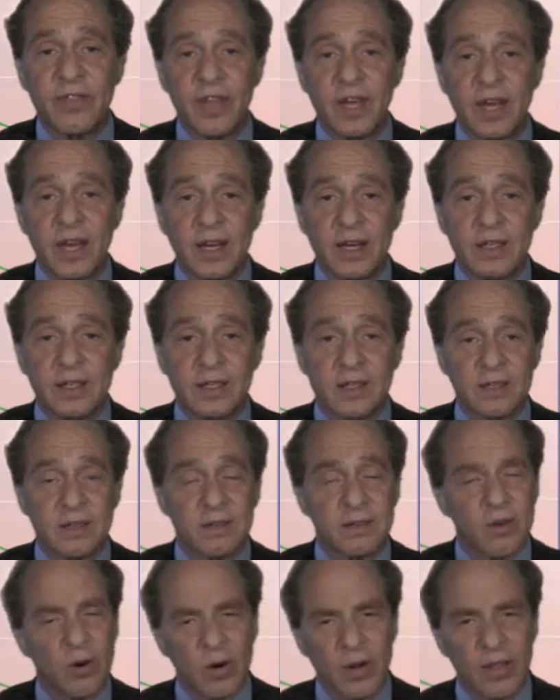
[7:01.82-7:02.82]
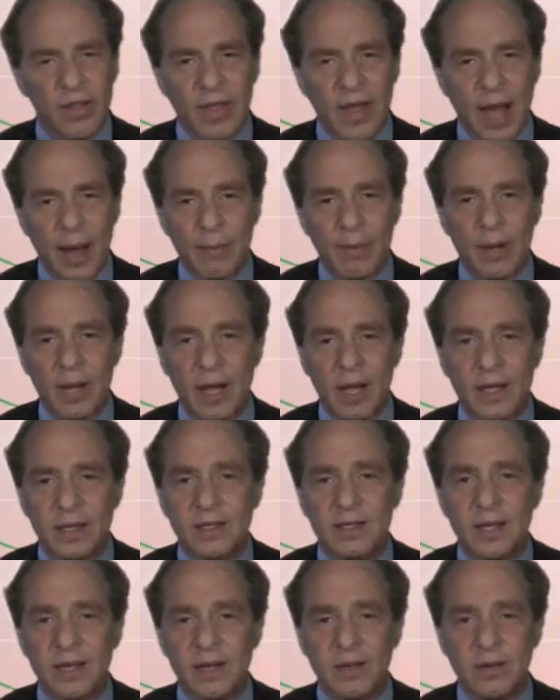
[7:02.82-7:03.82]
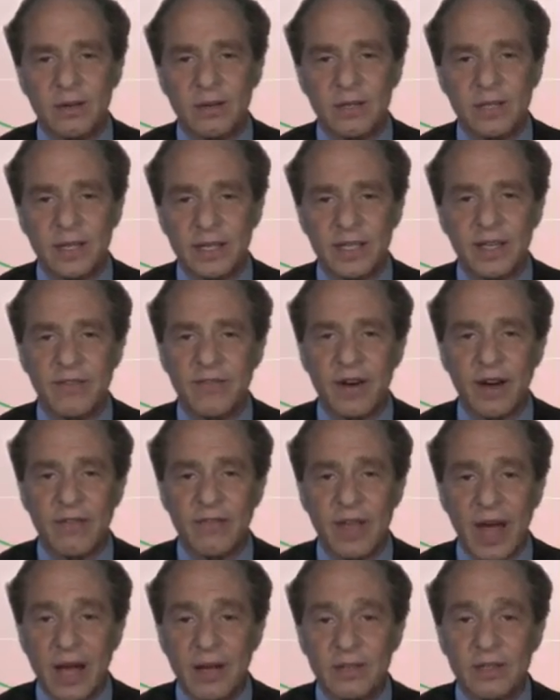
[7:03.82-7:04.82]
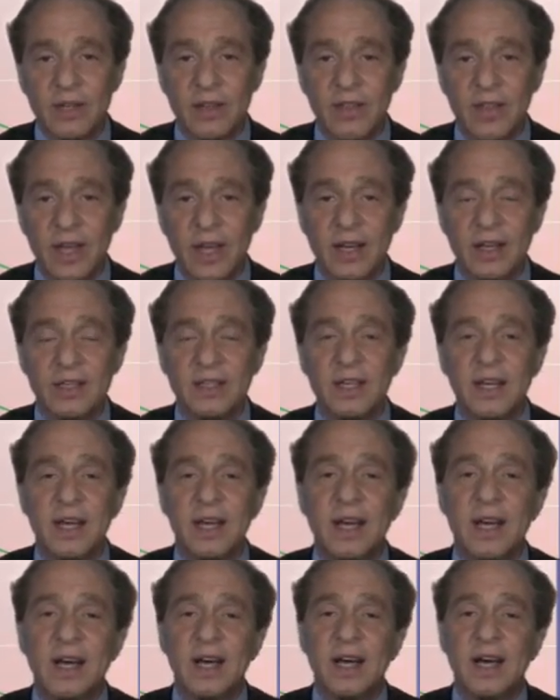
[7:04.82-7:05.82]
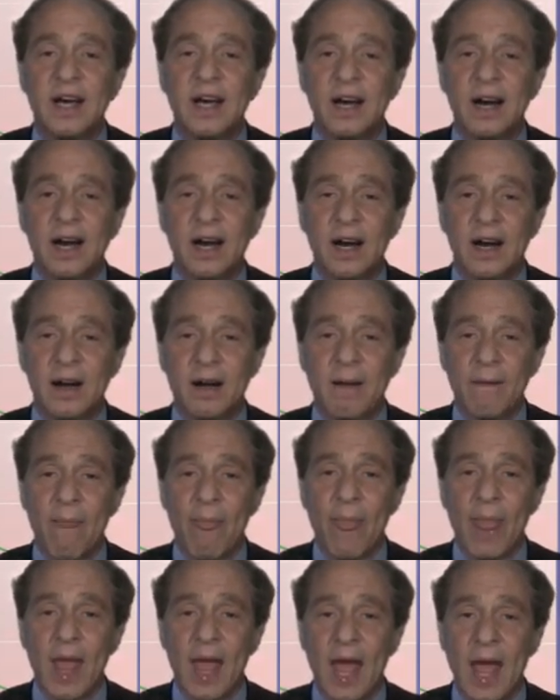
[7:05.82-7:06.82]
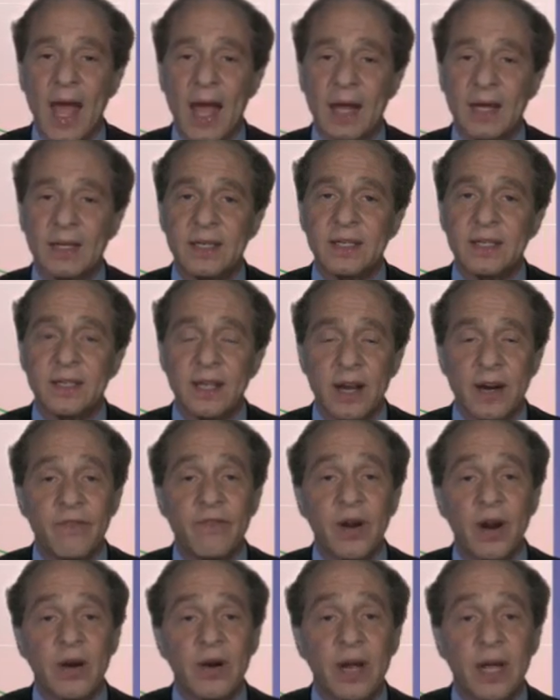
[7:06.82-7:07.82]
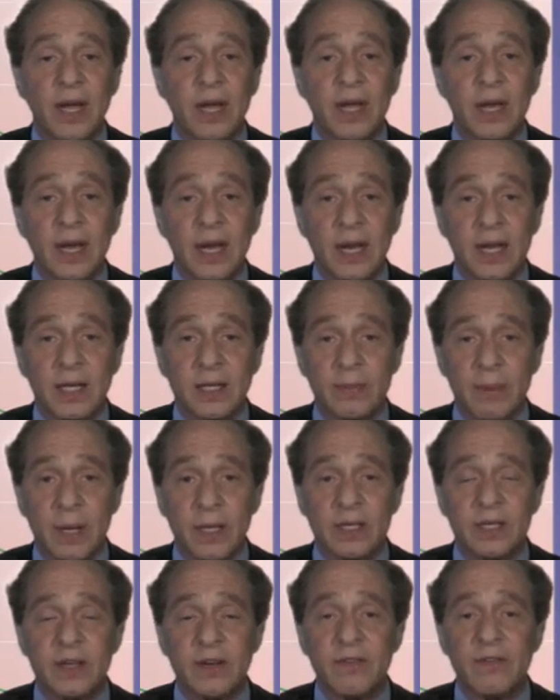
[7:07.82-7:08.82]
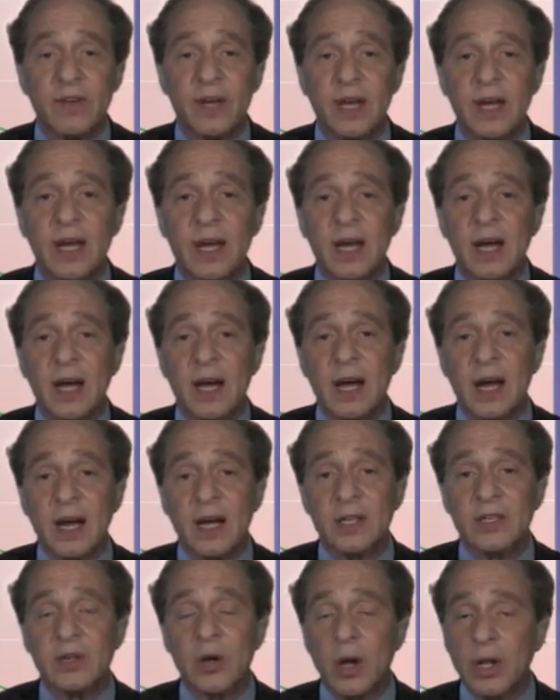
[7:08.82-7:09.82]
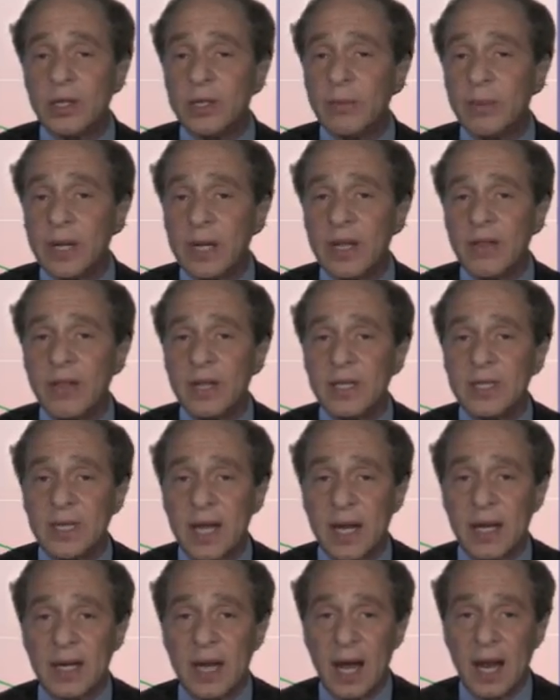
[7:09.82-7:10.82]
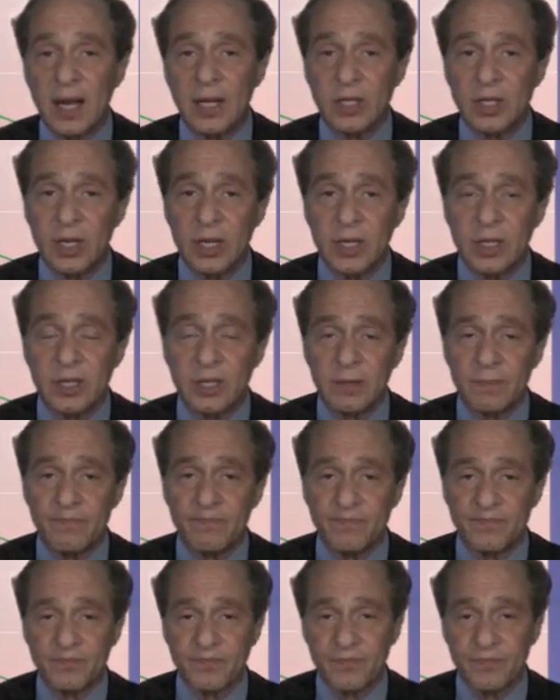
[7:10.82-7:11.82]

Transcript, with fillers: of things. According to the Apple ads, they do 65,000 things, and they're very inexpensive. So ultimately, these technologies,